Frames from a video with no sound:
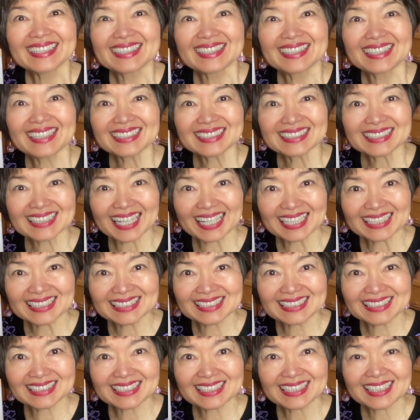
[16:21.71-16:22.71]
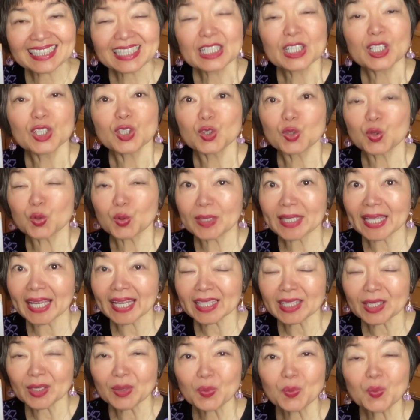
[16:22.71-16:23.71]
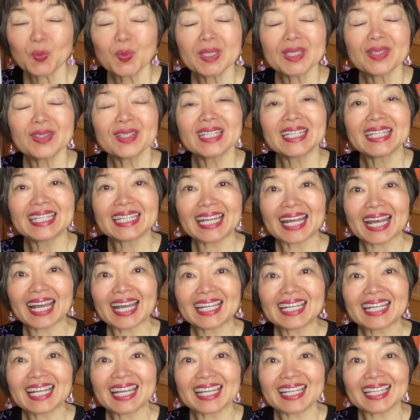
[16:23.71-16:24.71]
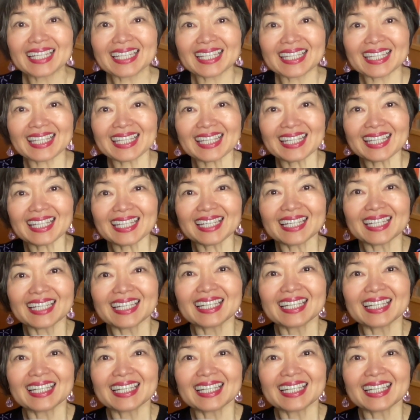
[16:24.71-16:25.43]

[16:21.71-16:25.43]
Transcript: This kanji together with hiragana I,